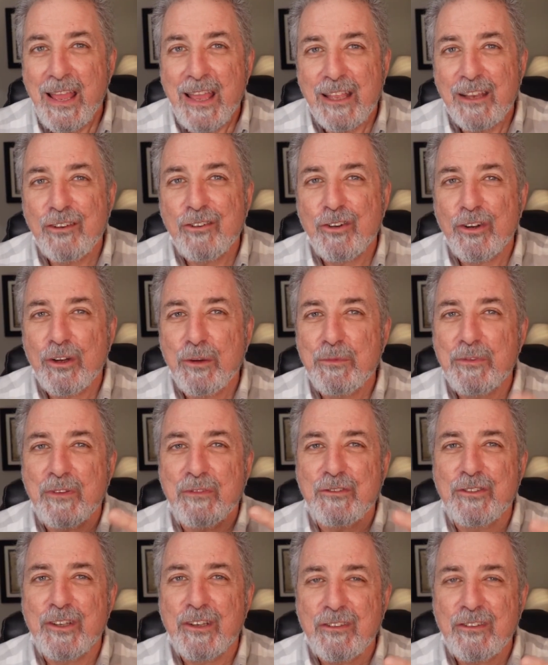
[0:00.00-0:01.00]
in terms
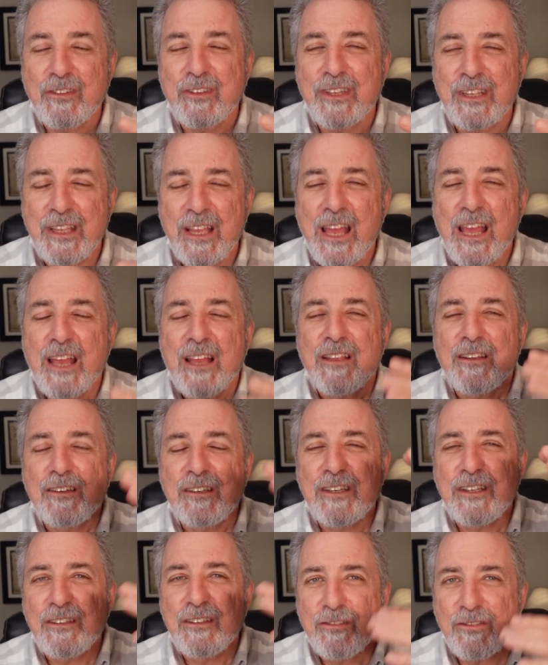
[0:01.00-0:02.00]
of just the
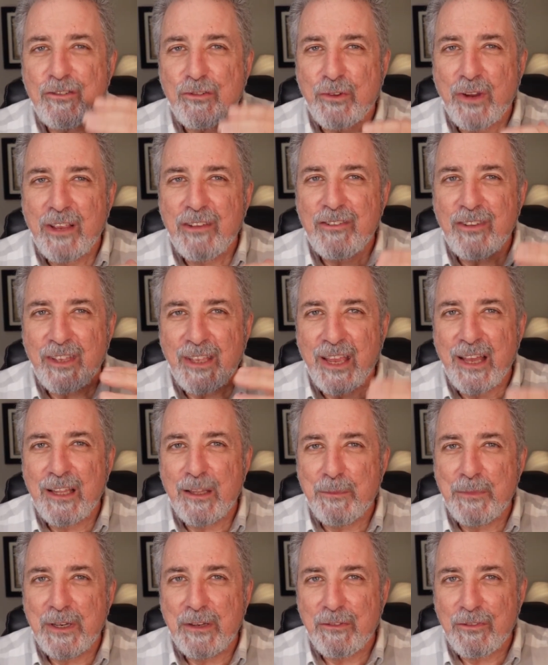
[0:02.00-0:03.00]
de-stressing
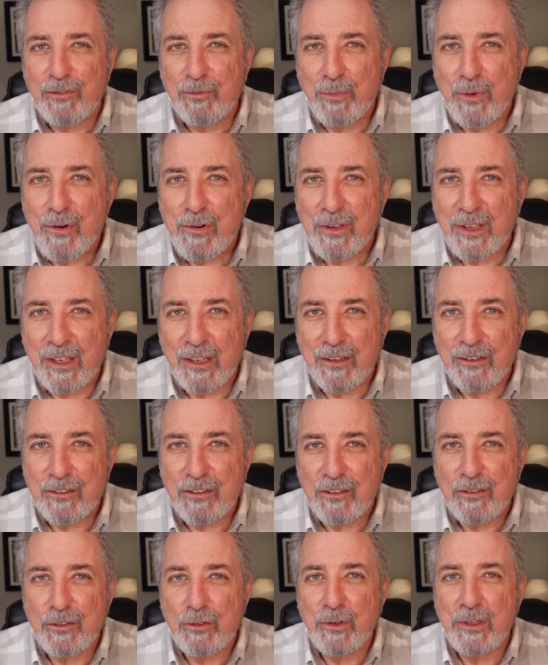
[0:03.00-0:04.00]
element of smoking, you're
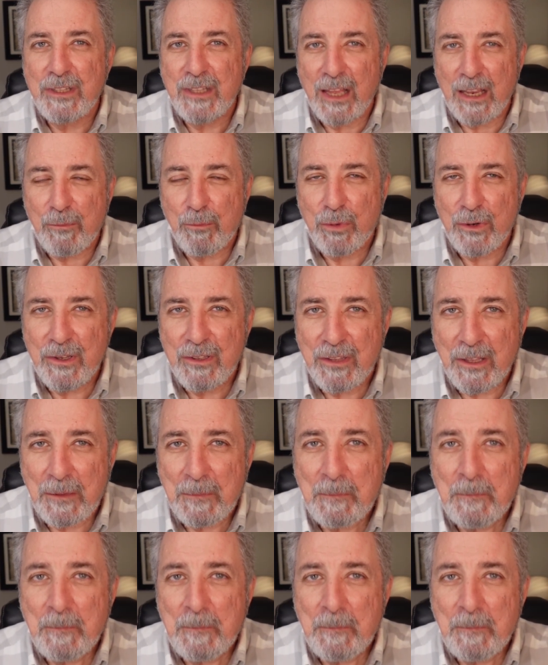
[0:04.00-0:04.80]
just doing that breathing.